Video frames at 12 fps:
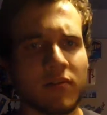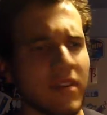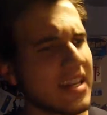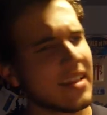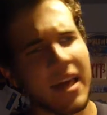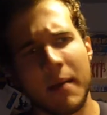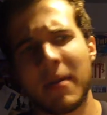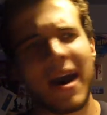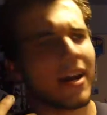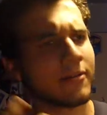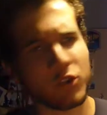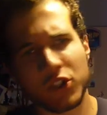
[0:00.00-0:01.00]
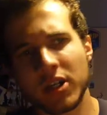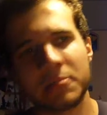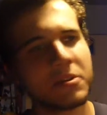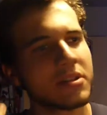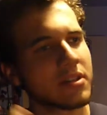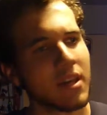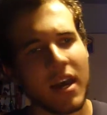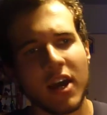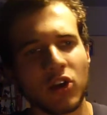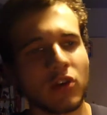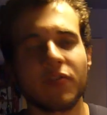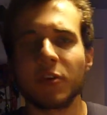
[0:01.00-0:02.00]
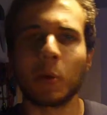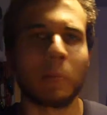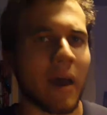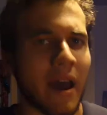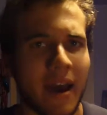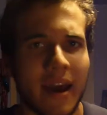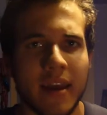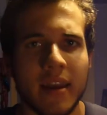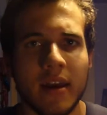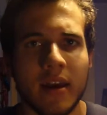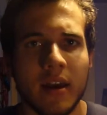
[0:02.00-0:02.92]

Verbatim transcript: of eating that bag of chips, you feel bad,